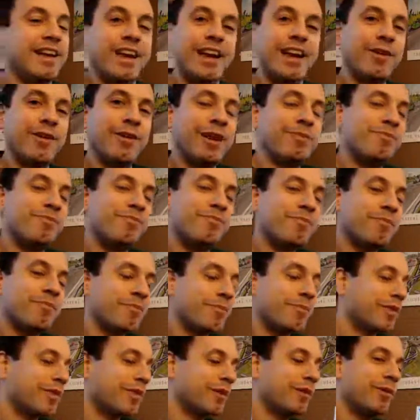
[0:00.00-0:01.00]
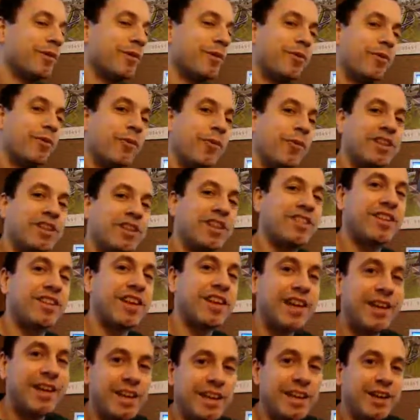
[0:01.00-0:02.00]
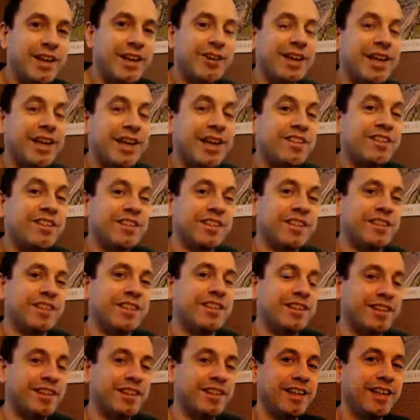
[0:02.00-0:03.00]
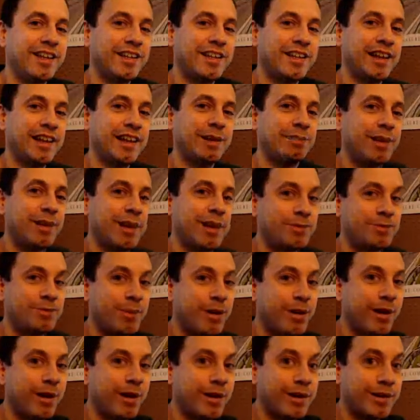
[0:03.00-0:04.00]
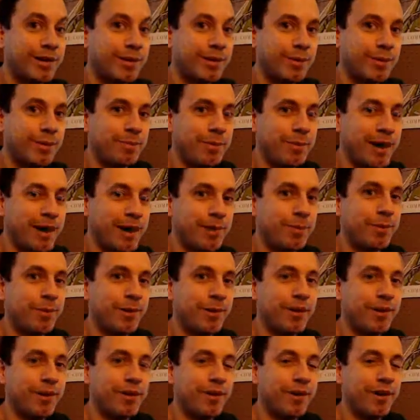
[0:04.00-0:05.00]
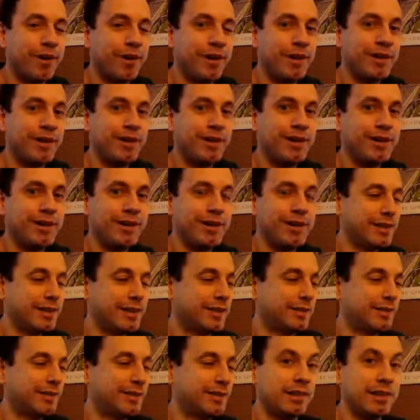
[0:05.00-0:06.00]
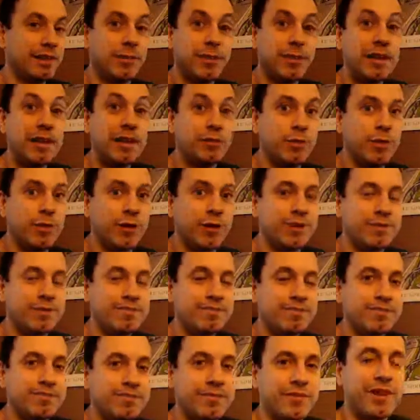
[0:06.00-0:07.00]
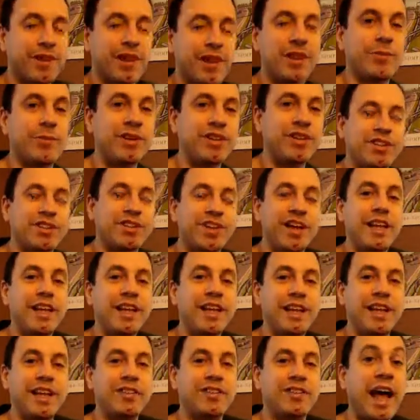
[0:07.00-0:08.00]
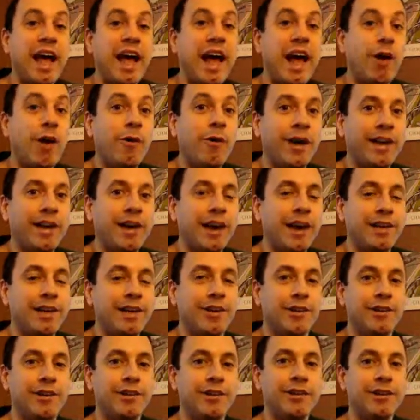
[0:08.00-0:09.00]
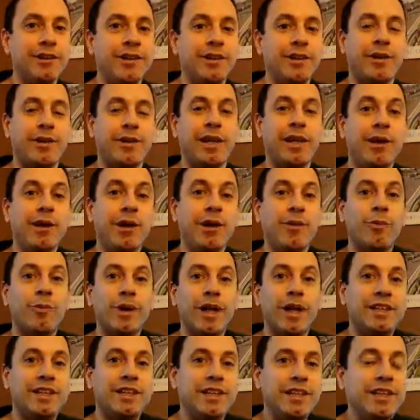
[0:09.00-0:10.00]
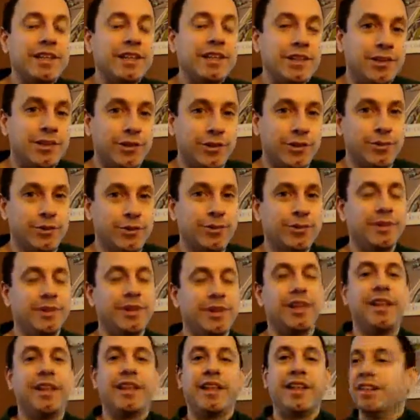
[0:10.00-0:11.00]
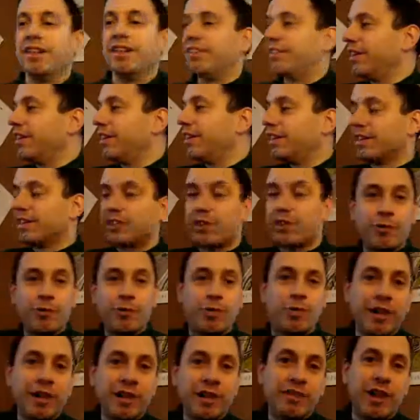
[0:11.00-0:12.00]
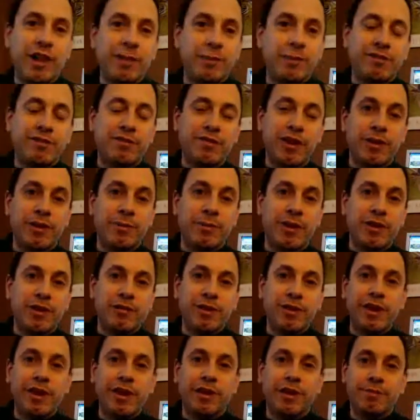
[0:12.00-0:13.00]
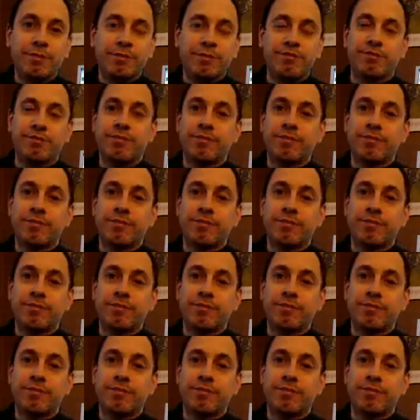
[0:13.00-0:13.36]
Anyway, what's exciting here isn't that I can play Pong or paddleball on the badge board. Okay, what's exciting is how I got here. Okay, what I didn't do is start with my development environment over here